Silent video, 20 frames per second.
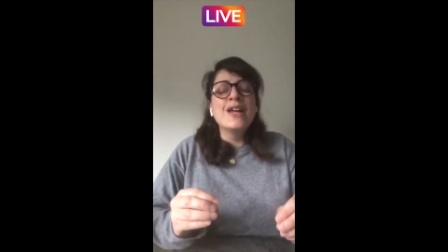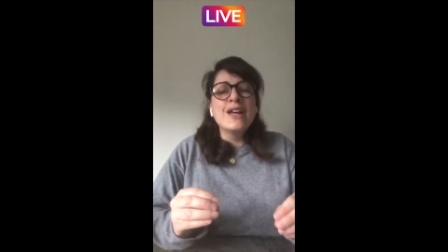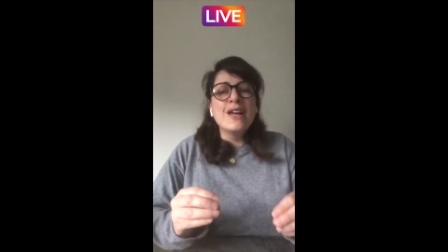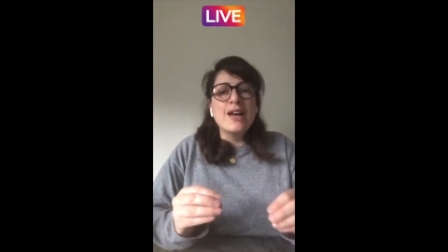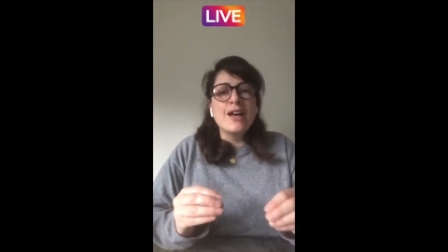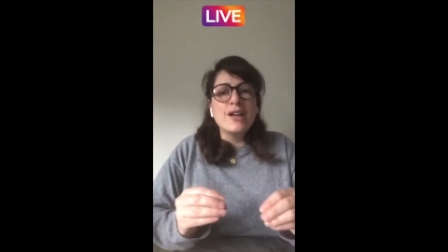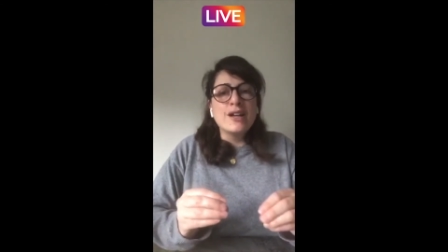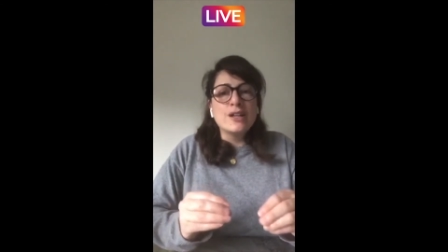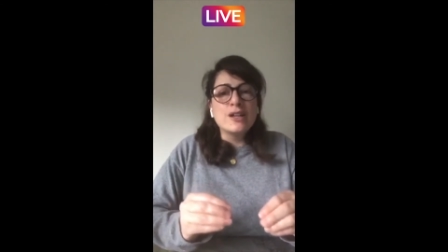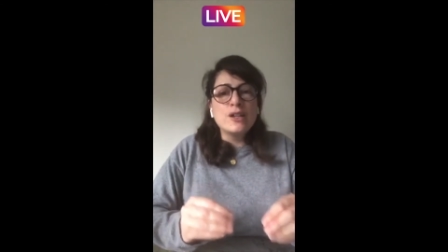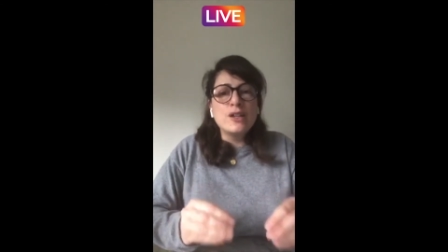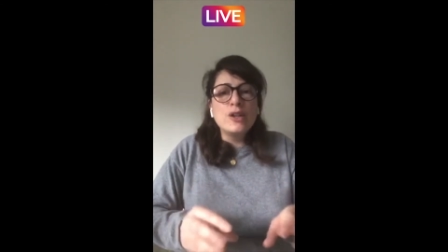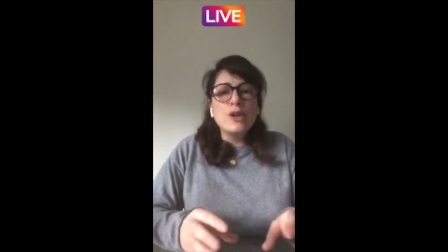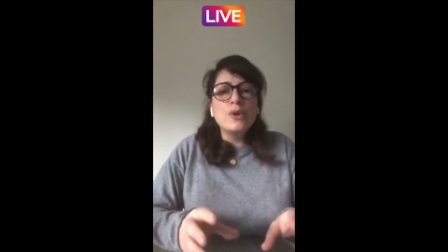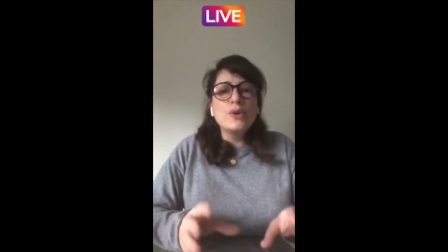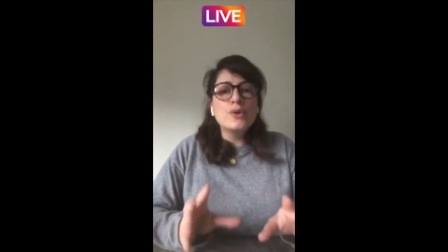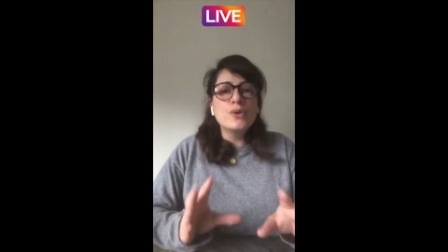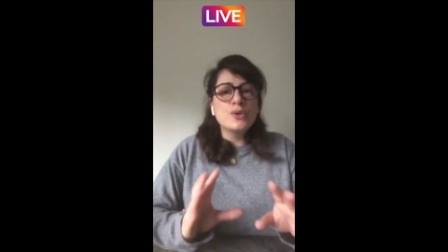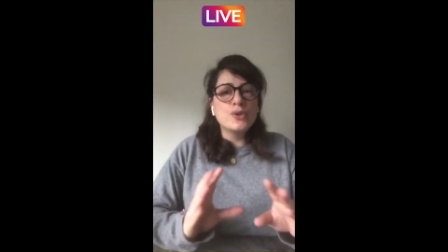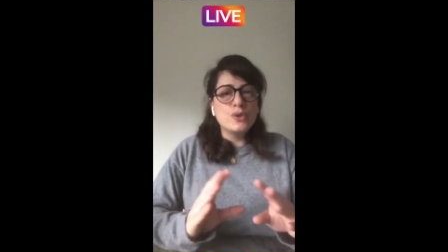uh
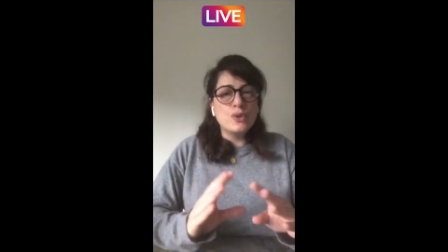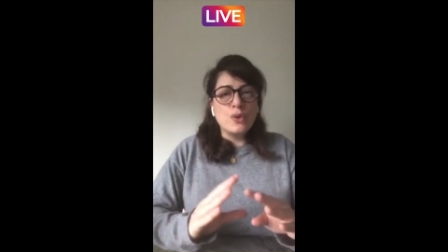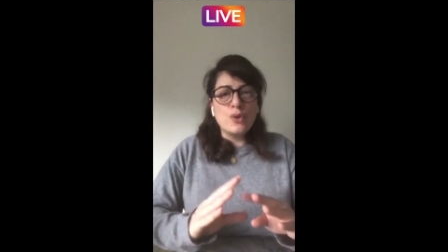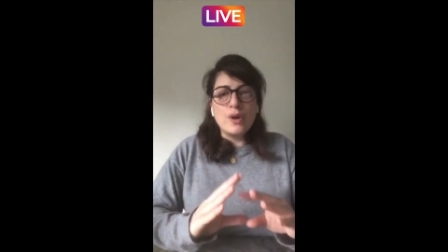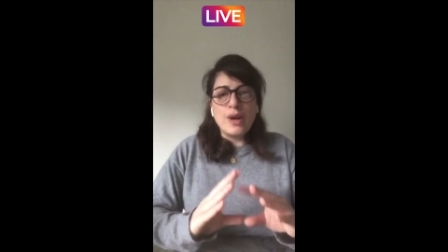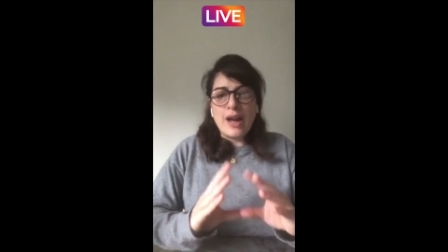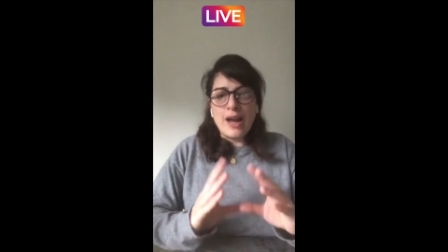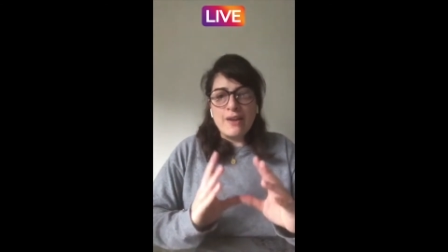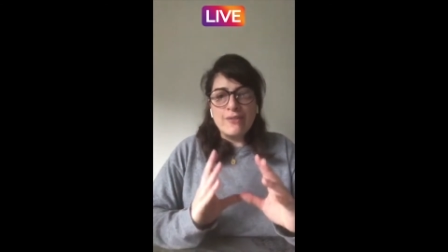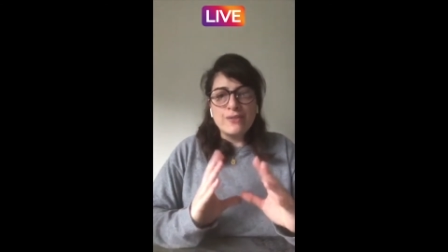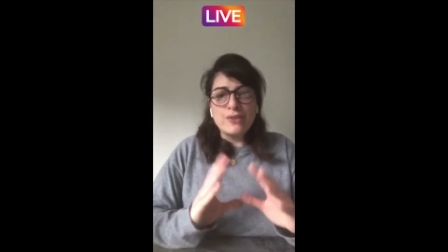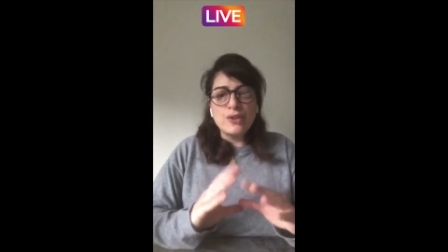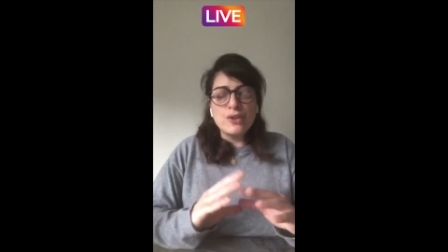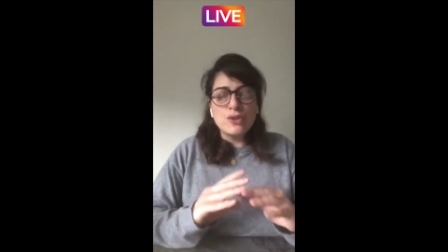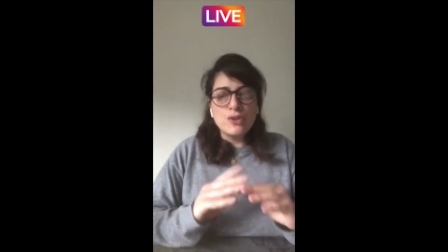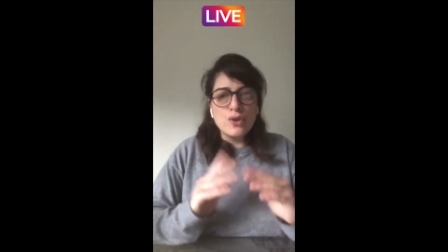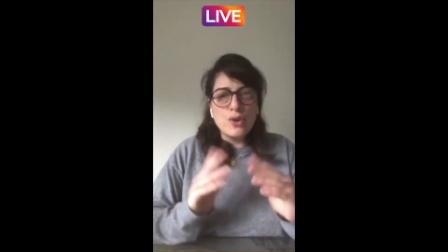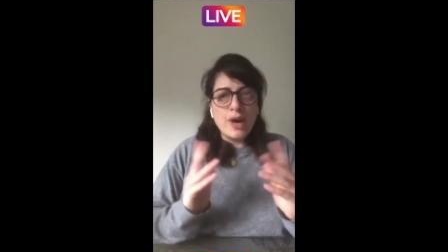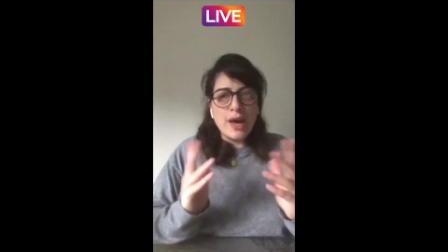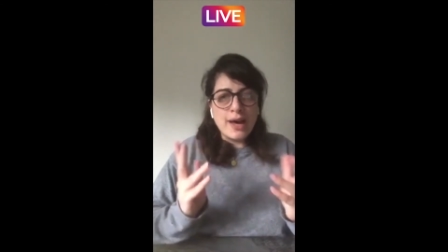closed or after
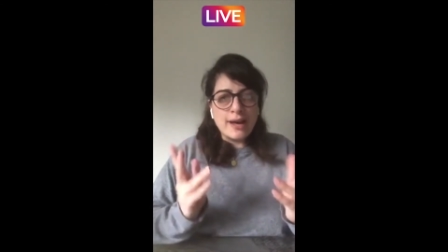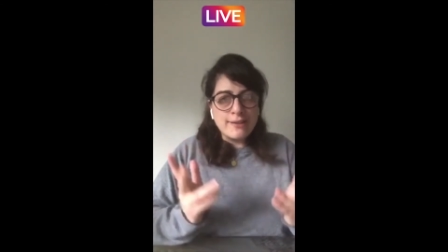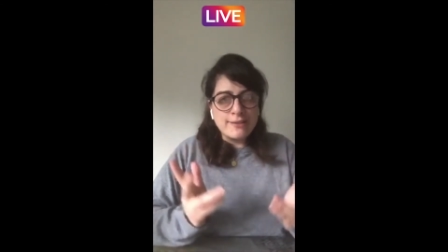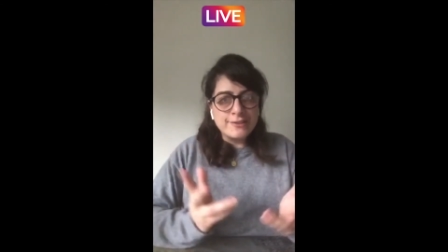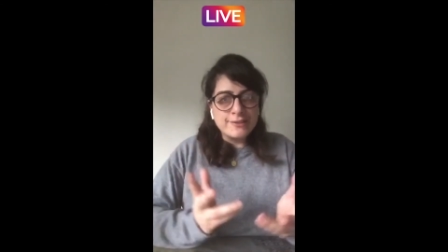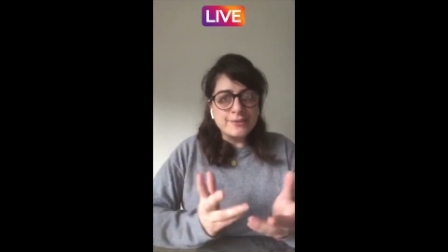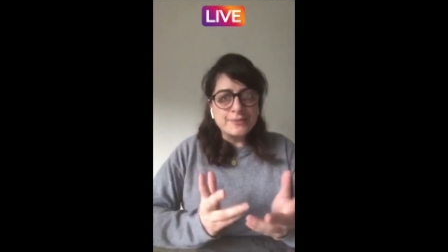you have